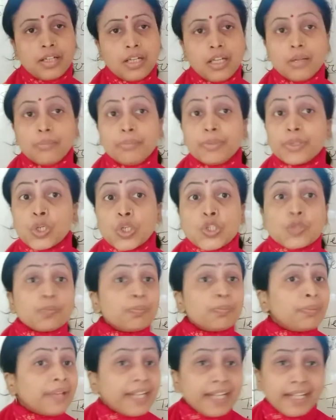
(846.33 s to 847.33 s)
because
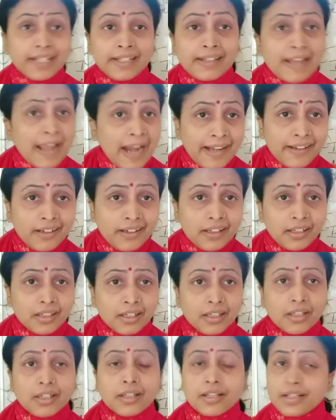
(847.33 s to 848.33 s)
plain land
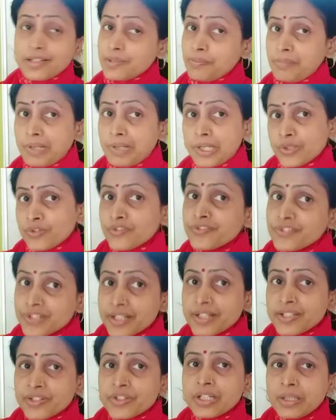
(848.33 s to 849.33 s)
is a part of
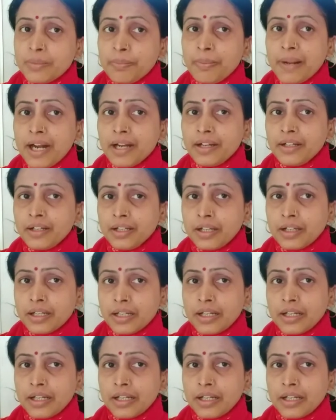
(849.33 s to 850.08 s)
terrestrial plant.